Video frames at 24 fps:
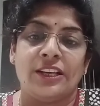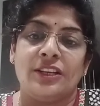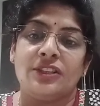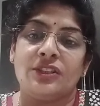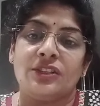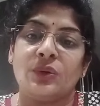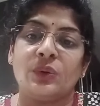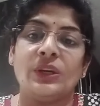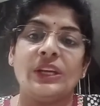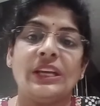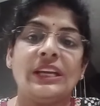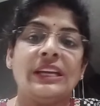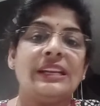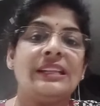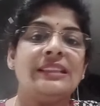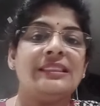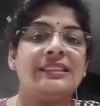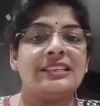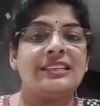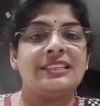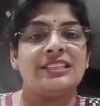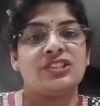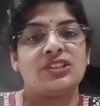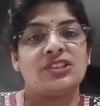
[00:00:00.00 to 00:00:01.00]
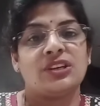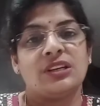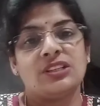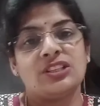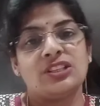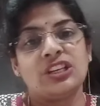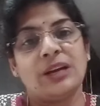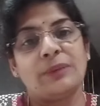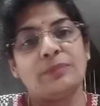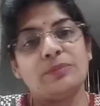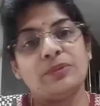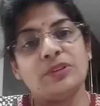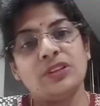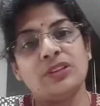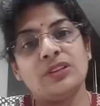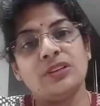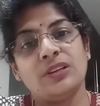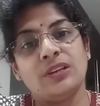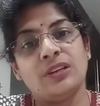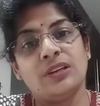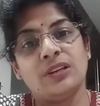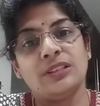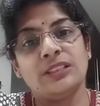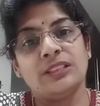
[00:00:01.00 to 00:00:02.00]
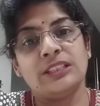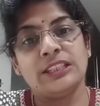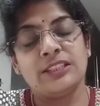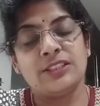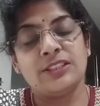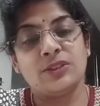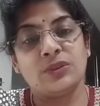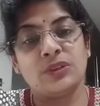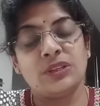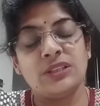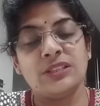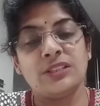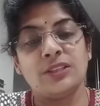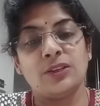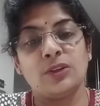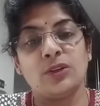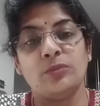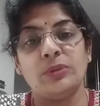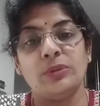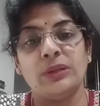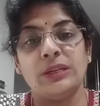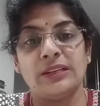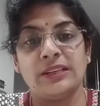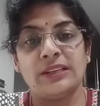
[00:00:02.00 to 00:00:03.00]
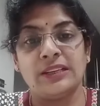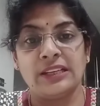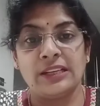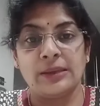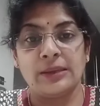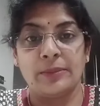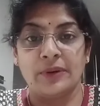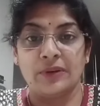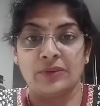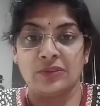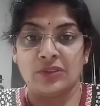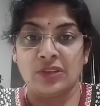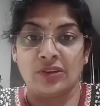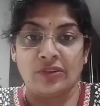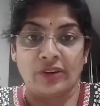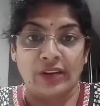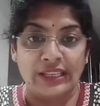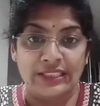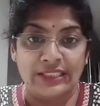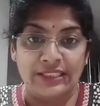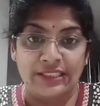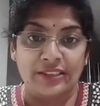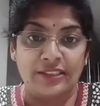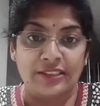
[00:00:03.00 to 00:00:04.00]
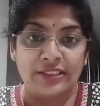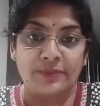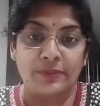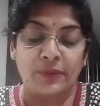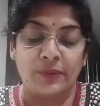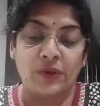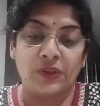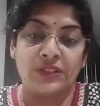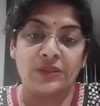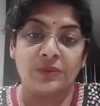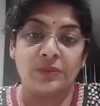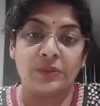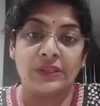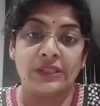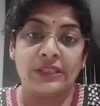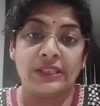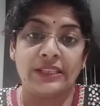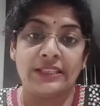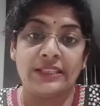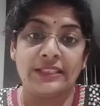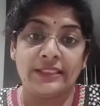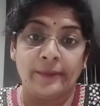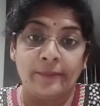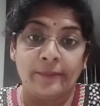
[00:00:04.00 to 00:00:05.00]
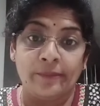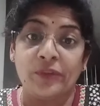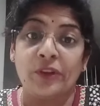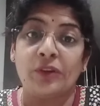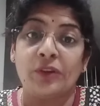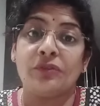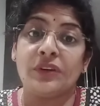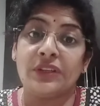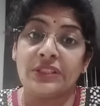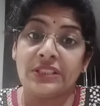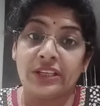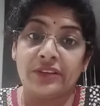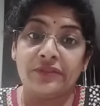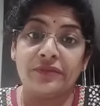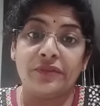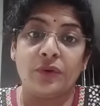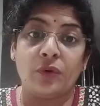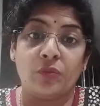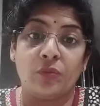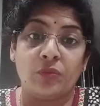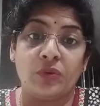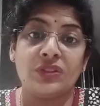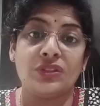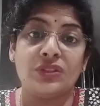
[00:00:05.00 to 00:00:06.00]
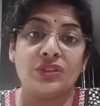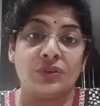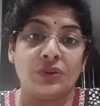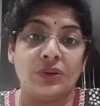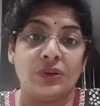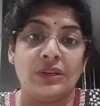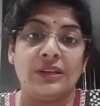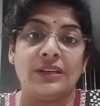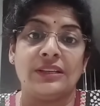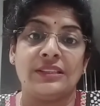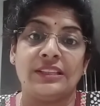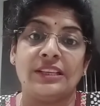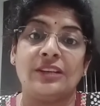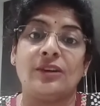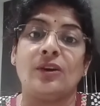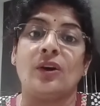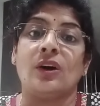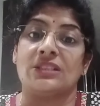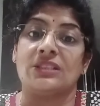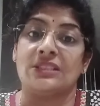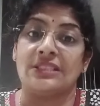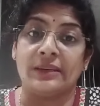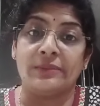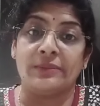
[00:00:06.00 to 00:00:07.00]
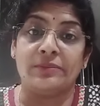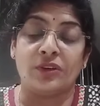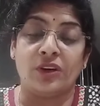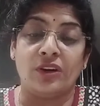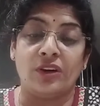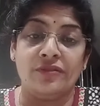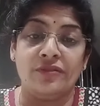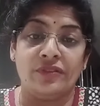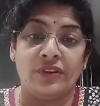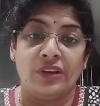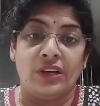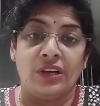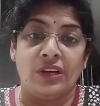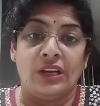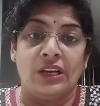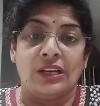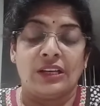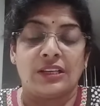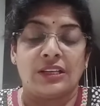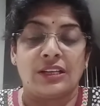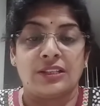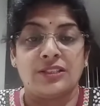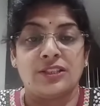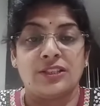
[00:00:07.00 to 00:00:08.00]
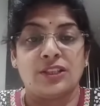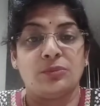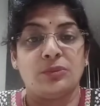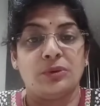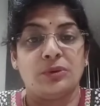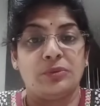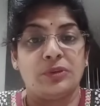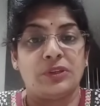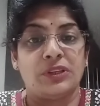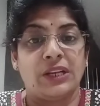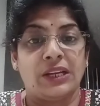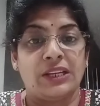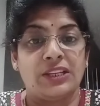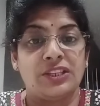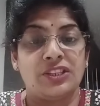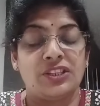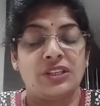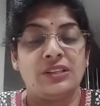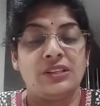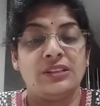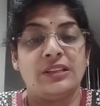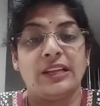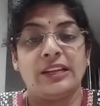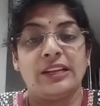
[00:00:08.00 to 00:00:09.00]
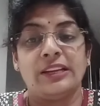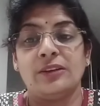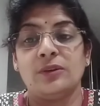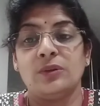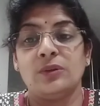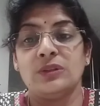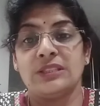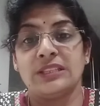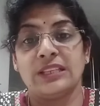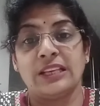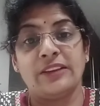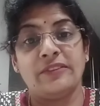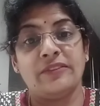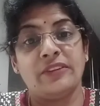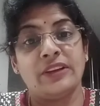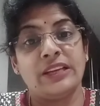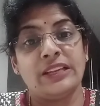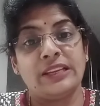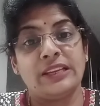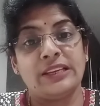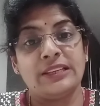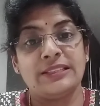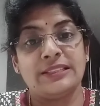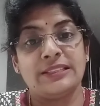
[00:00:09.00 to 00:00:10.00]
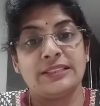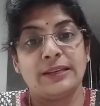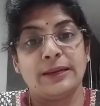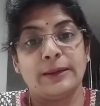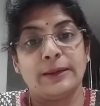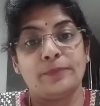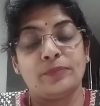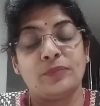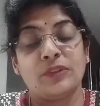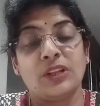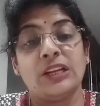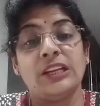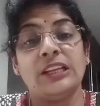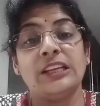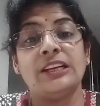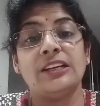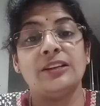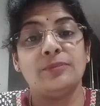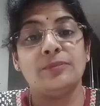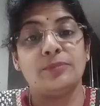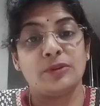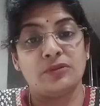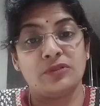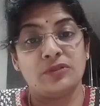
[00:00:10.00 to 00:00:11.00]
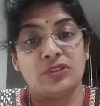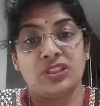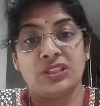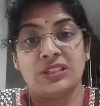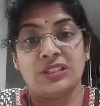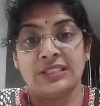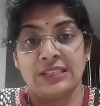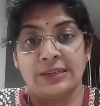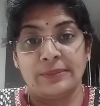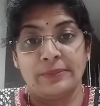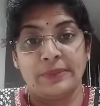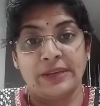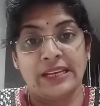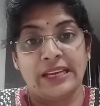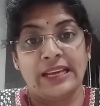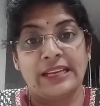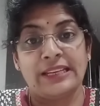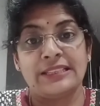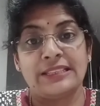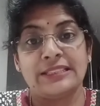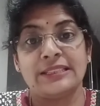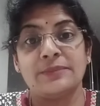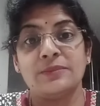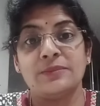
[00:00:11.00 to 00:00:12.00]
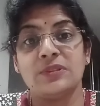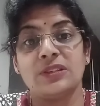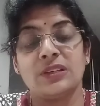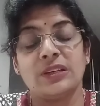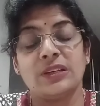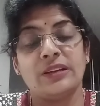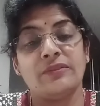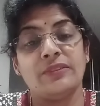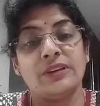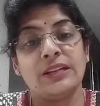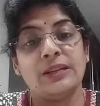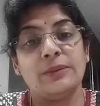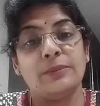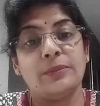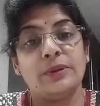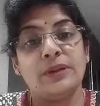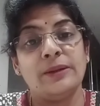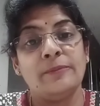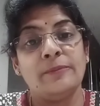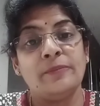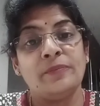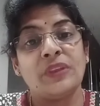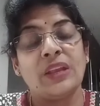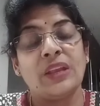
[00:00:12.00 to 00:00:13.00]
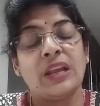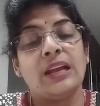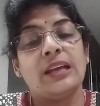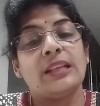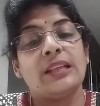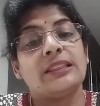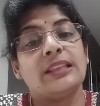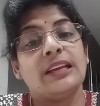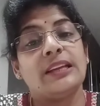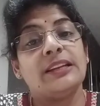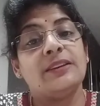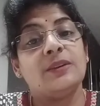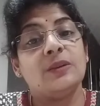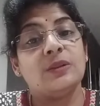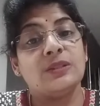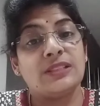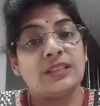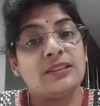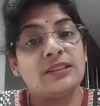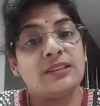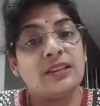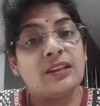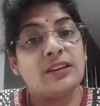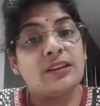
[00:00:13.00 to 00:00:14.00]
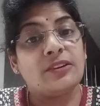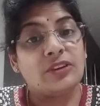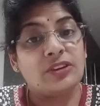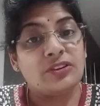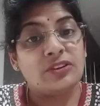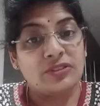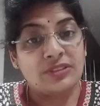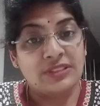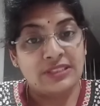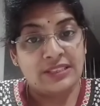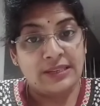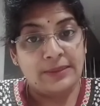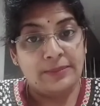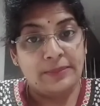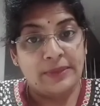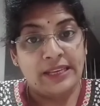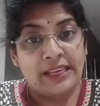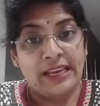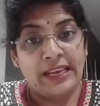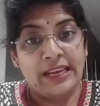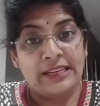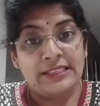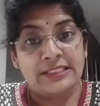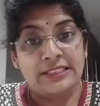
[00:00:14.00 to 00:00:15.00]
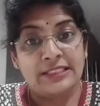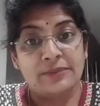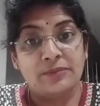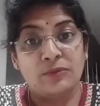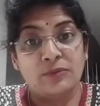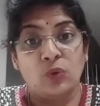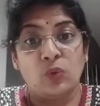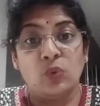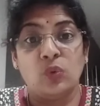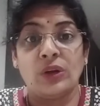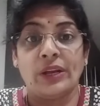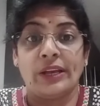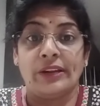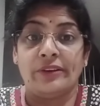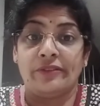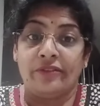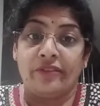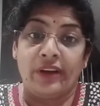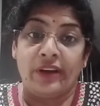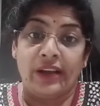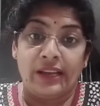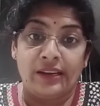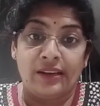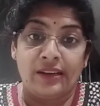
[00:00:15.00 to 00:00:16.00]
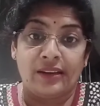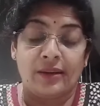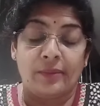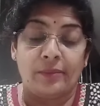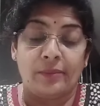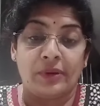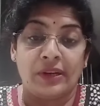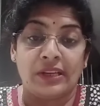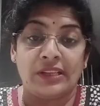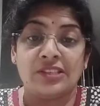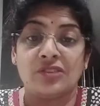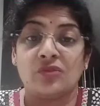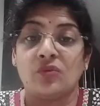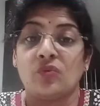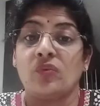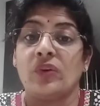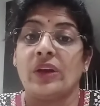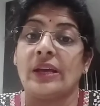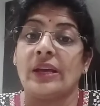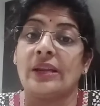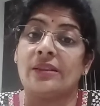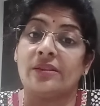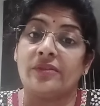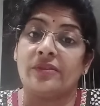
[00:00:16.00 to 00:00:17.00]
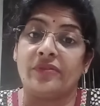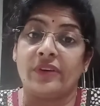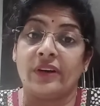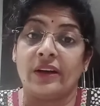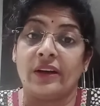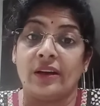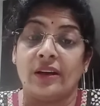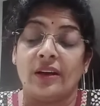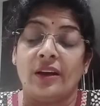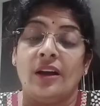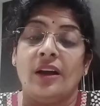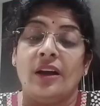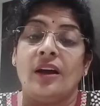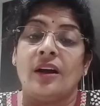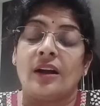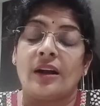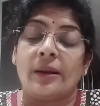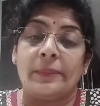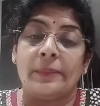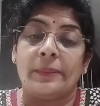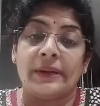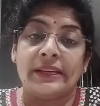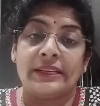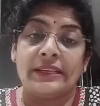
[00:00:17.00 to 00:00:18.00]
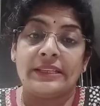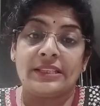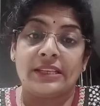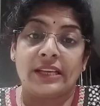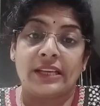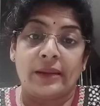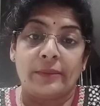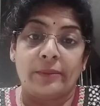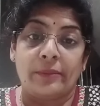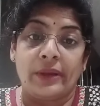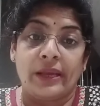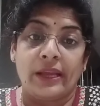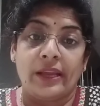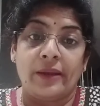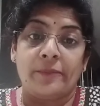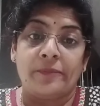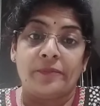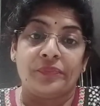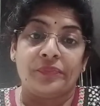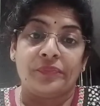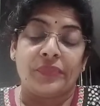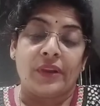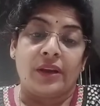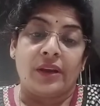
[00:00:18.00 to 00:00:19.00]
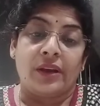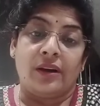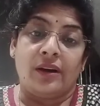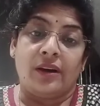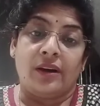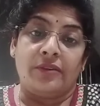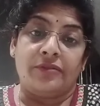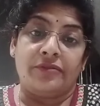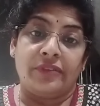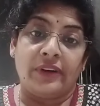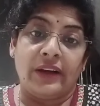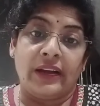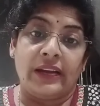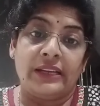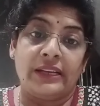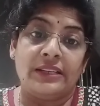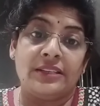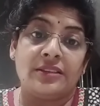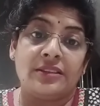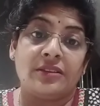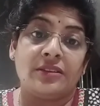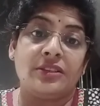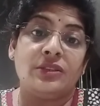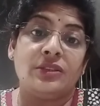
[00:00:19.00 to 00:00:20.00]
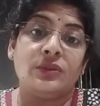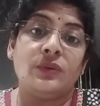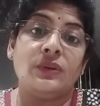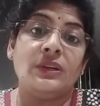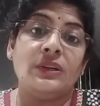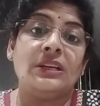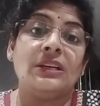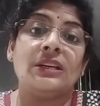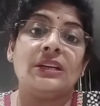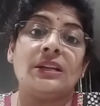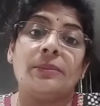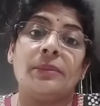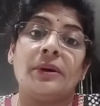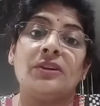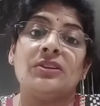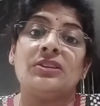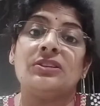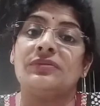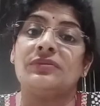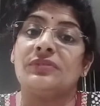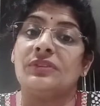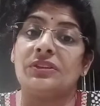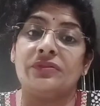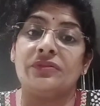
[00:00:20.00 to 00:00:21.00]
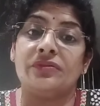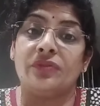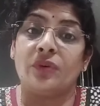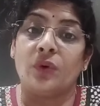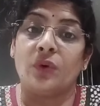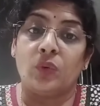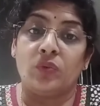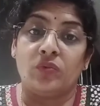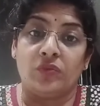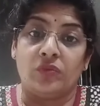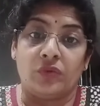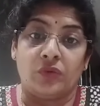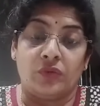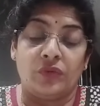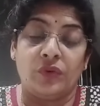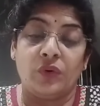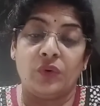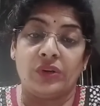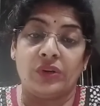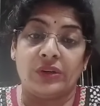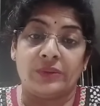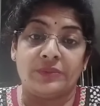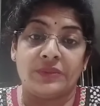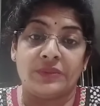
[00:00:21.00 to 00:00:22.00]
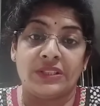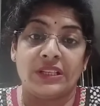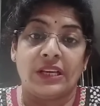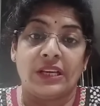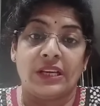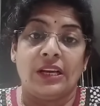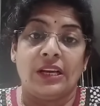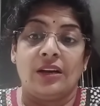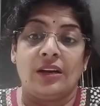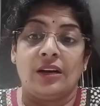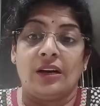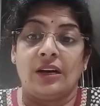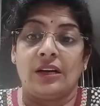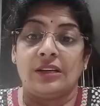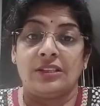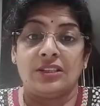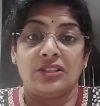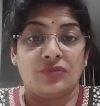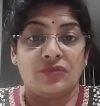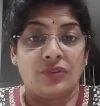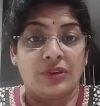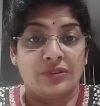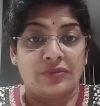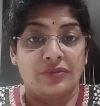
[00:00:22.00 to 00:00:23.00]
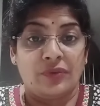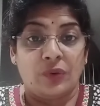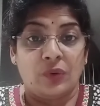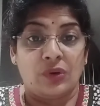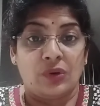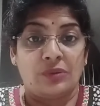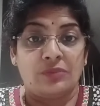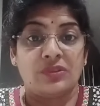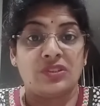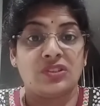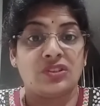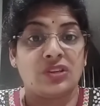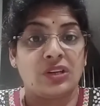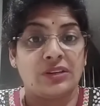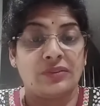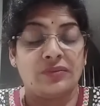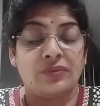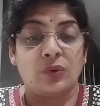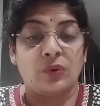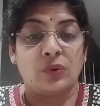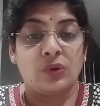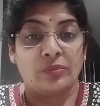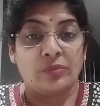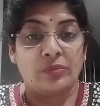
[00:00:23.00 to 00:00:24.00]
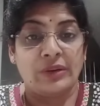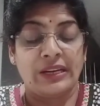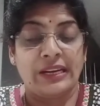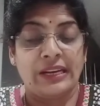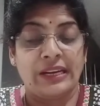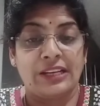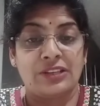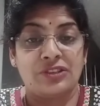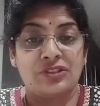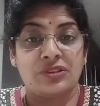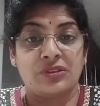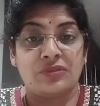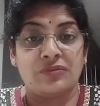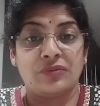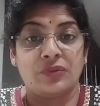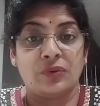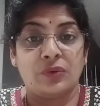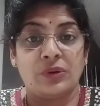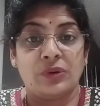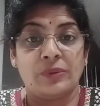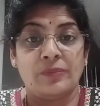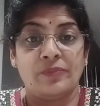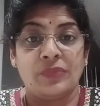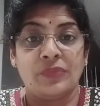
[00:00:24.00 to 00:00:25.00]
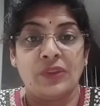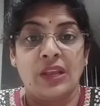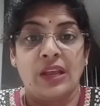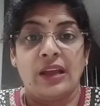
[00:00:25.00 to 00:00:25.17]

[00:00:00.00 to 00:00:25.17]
So here in this chapter, dear students, you will be learning about the rights and responsibilities. First and foremost, you will learn the concept of consumer protection. Then you will see various legal provisions and mechanisms available. Then you will see the redressal mechanism, who can file a complaint, where the complaint can be filed. You will learn about different forums, district forum, state forum, and national forum.